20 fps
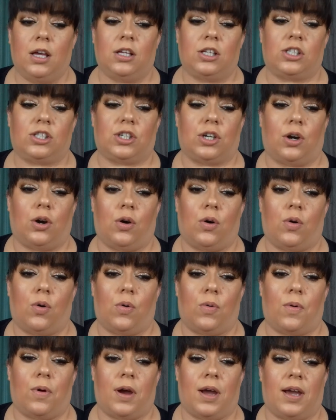
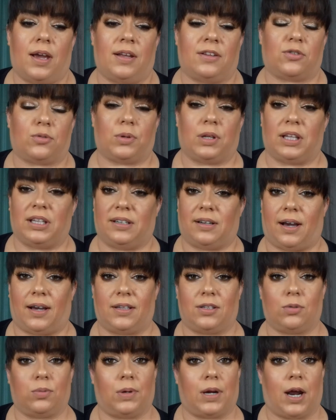So it's really
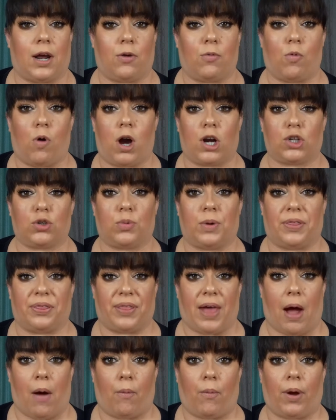nice when I wash with
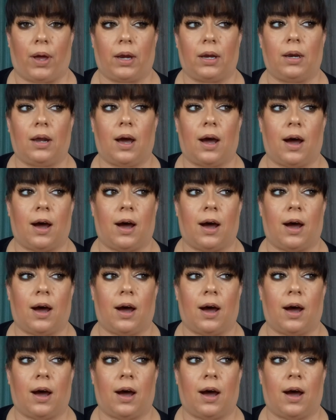that one.